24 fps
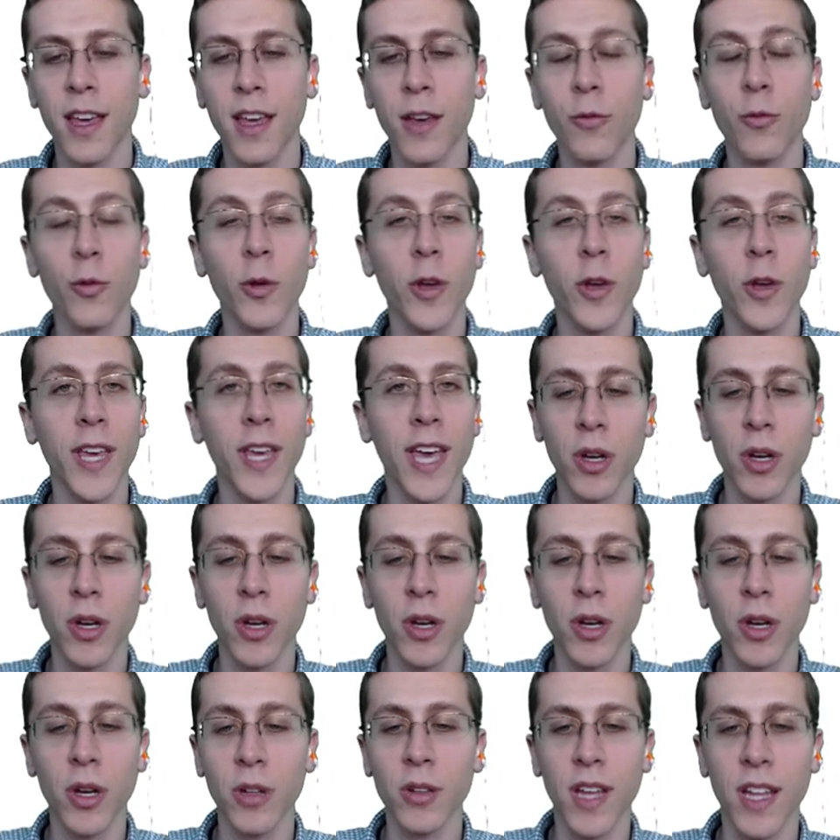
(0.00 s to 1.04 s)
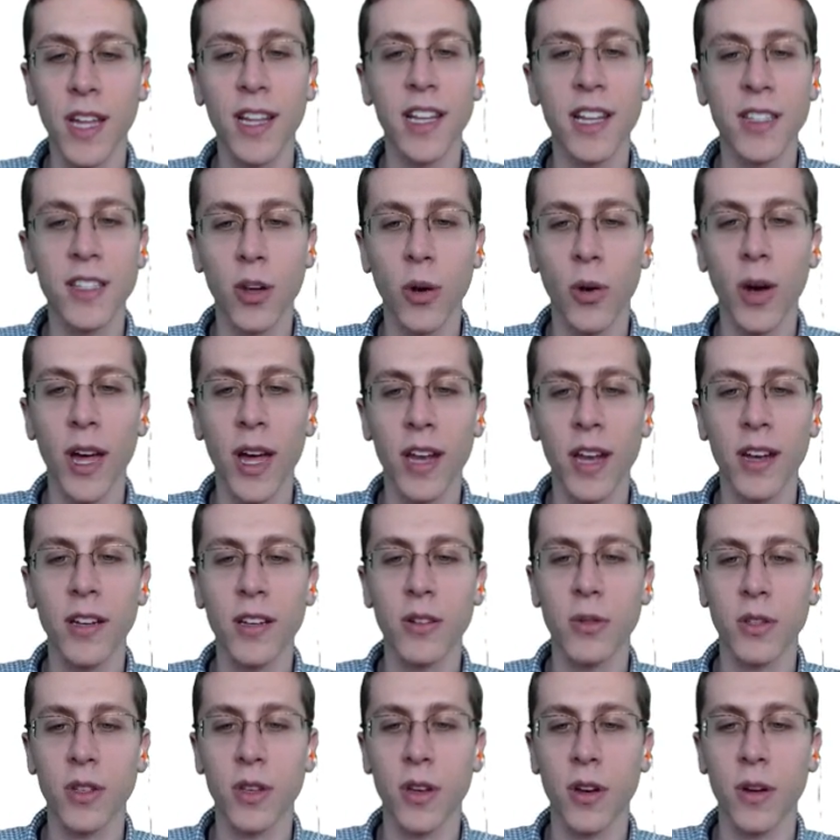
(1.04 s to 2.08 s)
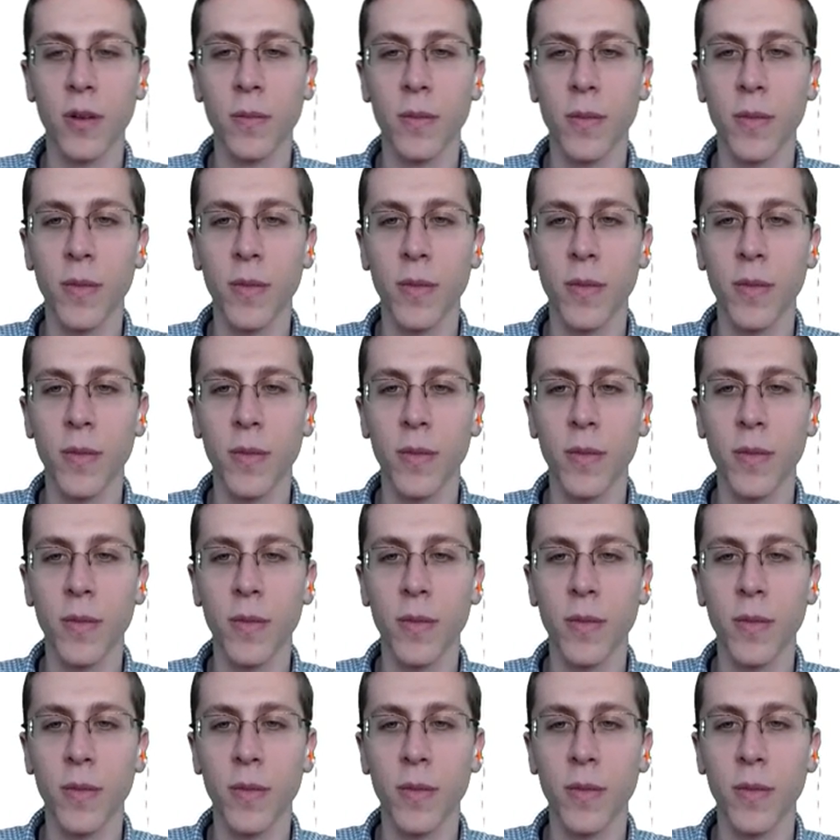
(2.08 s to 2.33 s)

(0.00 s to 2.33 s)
If we can build, then let's go ahead and do so.